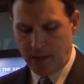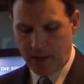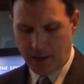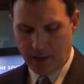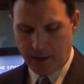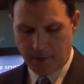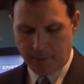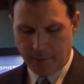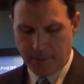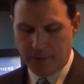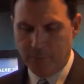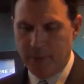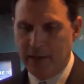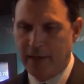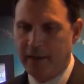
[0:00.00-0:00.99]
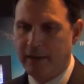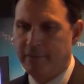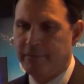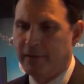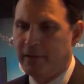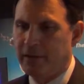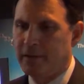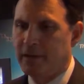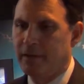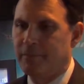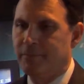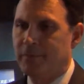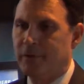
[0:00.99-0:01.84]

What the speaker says: and we have an